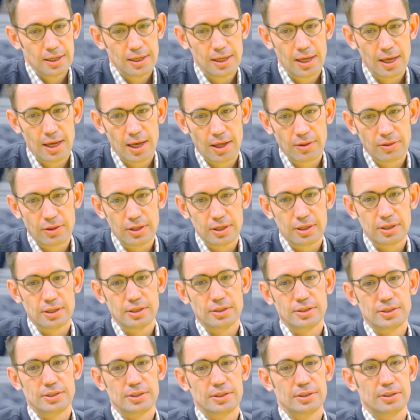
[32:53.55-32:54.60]
Yeah, I think
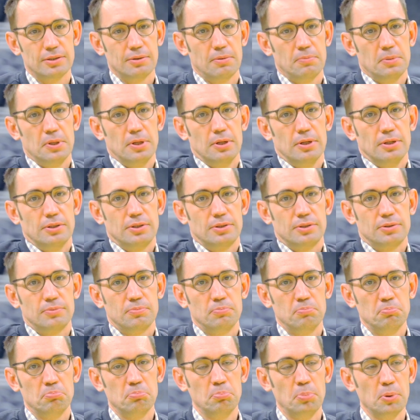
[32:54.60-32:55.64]
it's, I mean, it's
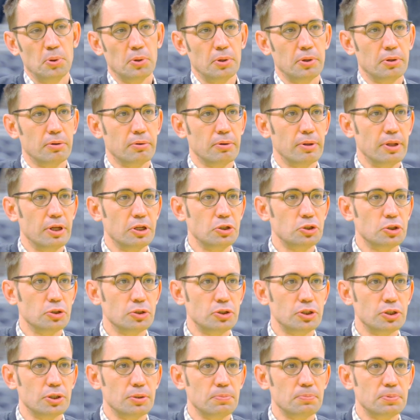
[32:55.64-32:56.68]
building
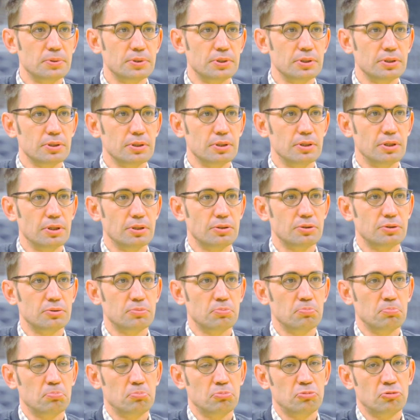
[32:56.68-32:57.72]
relationships, it's
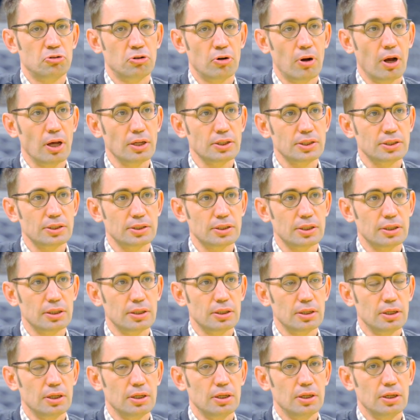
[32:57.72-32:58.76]
trust,
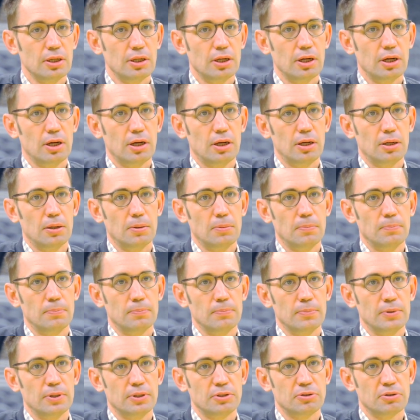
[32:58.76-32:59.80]

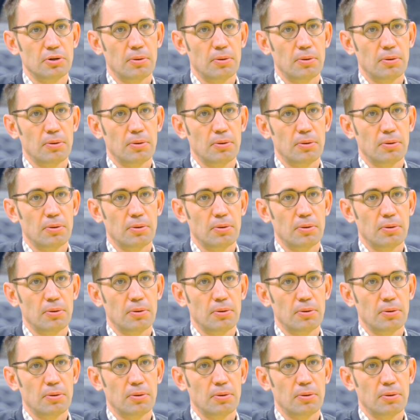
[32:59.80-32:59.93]
um, it's